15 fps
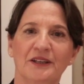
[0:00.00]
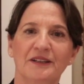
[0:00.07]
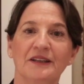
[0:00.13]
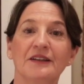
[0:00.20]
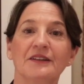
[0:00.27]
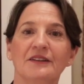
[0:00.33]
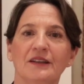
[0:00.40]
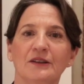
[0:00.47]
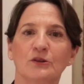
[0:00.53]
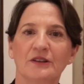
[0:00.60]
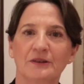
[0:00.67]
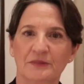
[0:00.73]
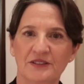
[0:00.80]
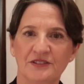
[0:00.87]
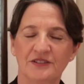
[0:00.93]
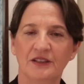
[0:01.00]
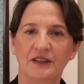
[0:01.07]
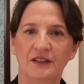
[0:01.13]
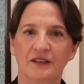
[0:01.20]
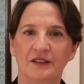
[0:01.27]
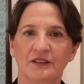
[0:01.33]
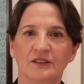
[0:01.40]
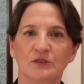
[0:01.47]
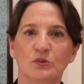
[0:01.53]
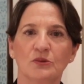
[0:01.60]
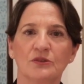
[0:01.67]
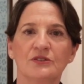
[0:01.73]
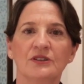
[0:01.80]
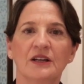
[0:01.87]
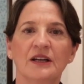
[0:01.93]
Bernardino Ramazzini that
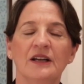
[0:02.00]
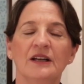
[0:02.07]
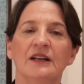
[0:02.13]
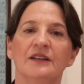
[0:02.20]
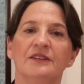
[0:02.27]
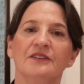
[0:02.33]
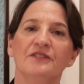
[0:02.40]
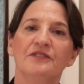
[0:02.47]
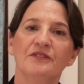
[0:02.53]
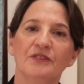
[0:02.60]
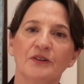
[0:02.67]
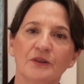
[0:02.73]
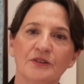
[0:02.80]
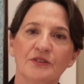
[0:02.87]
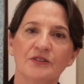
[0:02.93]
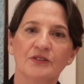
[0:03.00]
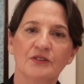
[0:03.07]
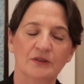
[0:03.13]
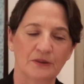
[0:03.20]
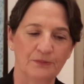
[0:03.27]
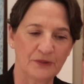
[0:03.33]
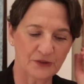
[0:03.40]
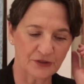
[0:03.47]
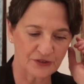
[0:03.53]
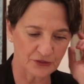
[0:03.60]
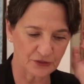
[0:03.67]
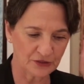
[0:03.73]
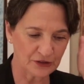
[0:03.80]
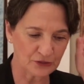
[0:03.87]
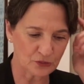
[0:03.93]
was the first
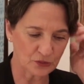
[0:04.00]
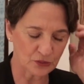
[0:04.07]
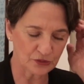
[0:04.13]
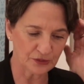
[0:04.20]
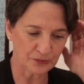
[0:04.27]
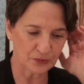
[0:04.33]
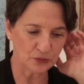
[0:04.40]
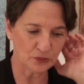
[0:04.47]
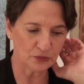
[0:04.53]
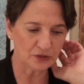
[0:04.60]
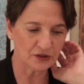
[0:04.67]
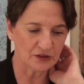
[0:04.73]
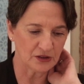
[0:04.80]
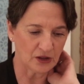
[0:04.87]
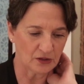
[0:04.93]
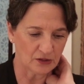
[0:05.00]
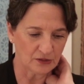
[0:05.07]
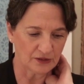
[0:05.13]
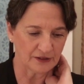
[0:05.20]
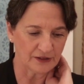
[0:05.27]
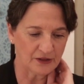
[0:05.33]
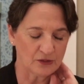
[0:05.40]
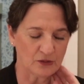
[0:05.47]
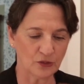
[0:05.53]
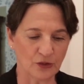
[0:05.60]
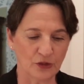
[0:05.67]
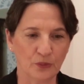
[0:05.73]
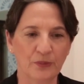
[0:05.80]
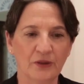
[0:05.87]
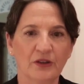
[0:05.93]
person that wrote a book on
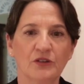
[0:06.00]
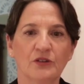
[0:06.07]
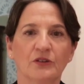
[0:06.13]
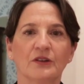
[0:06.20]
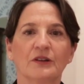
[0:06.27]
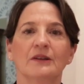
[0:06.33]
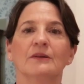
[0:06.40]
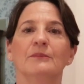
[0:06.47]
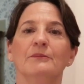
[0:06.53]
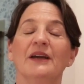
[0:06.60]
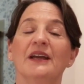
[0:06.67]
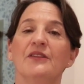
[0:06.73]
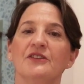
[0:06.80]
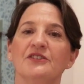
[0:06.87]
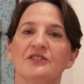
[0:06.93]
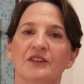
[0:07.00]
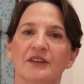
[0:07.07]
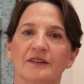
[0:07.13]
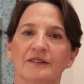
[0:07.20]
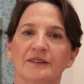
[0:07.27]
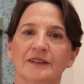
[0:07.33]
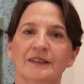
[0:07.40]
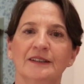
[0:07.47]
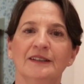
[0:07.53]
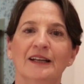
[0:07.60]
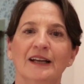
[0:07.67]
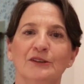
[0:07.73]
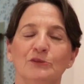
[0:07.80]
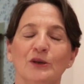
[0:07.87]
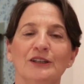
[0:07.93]
occupational medicine.
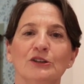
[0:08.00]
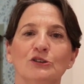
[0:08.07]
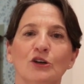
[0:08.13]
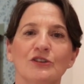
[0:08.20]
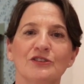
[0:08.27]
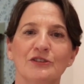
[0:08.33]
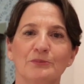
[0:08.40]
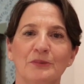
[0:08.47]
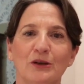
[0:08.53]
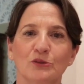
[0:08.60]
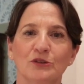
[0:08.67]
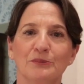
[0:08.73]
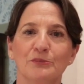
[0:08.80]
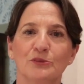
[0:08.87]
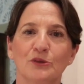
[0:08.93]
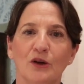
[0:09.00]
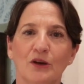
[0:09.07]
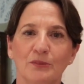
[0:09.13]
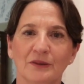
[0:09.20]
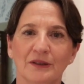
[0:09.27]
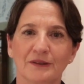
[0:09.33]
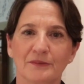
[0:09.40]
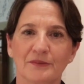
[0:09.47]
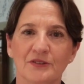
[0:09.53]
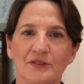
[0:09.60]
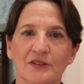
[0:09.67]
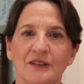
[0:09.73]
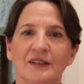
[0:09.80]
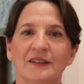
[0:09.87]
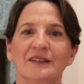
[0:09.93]
And when he talks about the
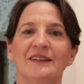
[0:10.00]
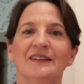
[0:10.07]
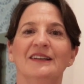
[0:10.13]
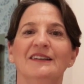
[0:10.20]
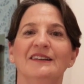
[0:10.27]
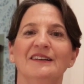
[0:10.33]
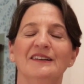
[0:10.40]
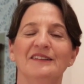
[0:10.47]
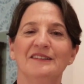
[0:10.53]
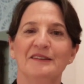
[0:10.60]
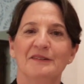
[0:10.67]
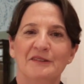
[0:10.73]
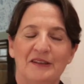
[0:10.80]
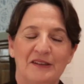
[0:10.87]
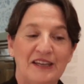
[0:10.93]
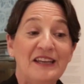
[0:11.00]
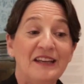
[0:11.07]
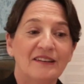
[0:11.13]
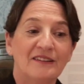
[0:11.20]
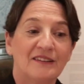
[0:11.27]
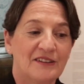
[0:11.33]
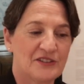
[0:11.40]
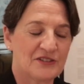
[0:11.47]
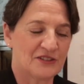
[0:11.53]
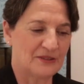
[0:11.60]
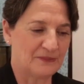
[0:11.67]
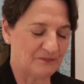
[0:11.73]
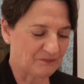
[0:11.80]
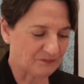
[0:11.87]
problems, the illness